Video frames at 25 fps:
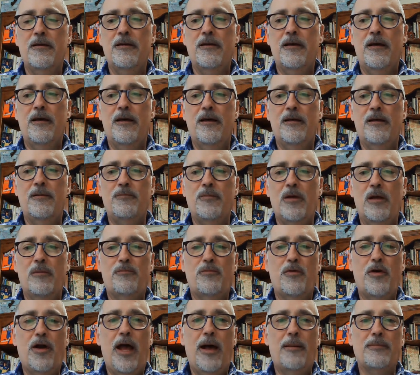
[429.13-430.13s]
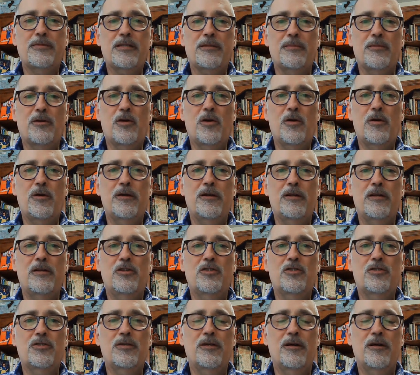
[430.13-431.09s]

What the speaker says: and perhaps some courage